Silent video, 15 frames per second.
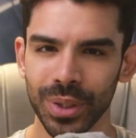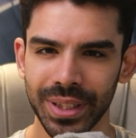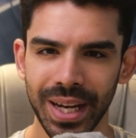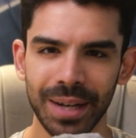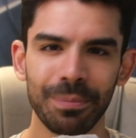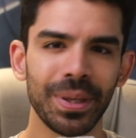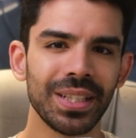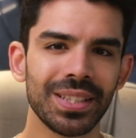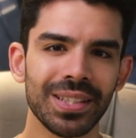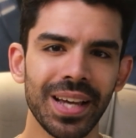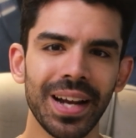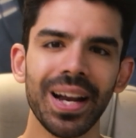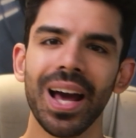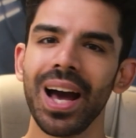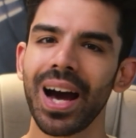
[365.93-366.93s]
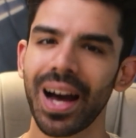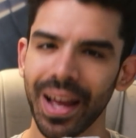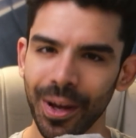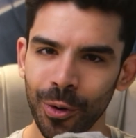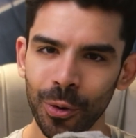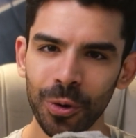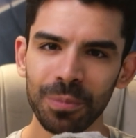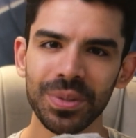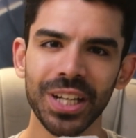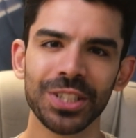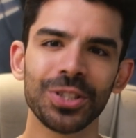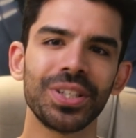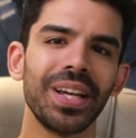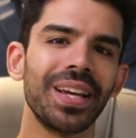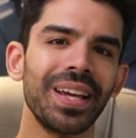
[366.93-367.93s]
that being said, I hope that you're
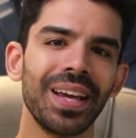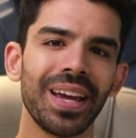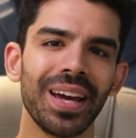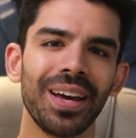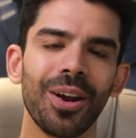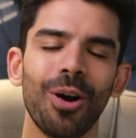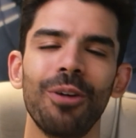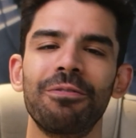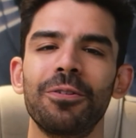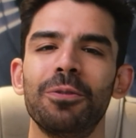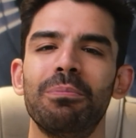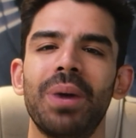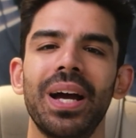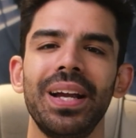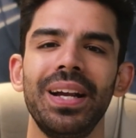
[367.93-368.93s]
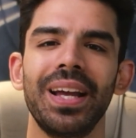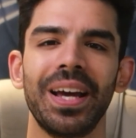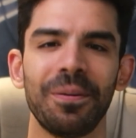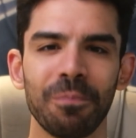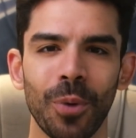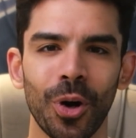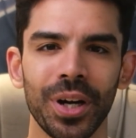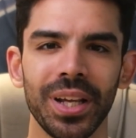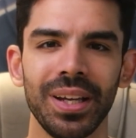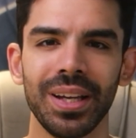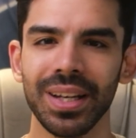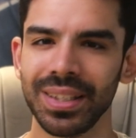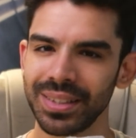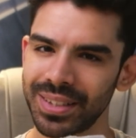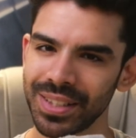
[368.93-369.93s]
taking care of your mind and body.
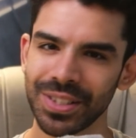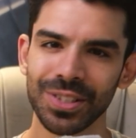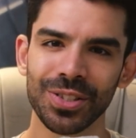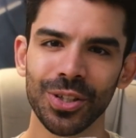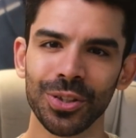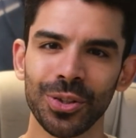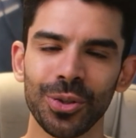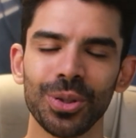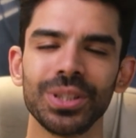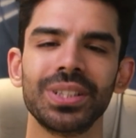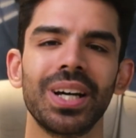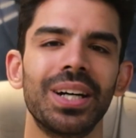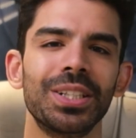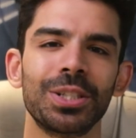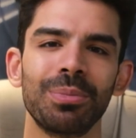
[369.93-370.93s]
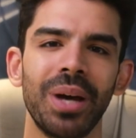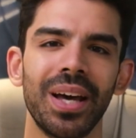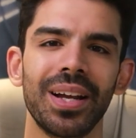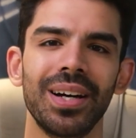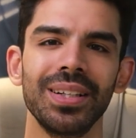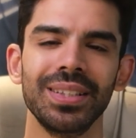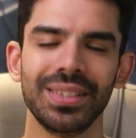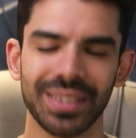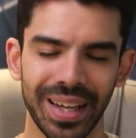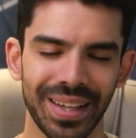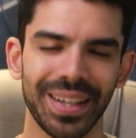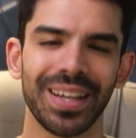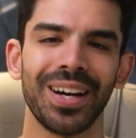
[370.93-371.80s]
This is your host Ansh Mehra signing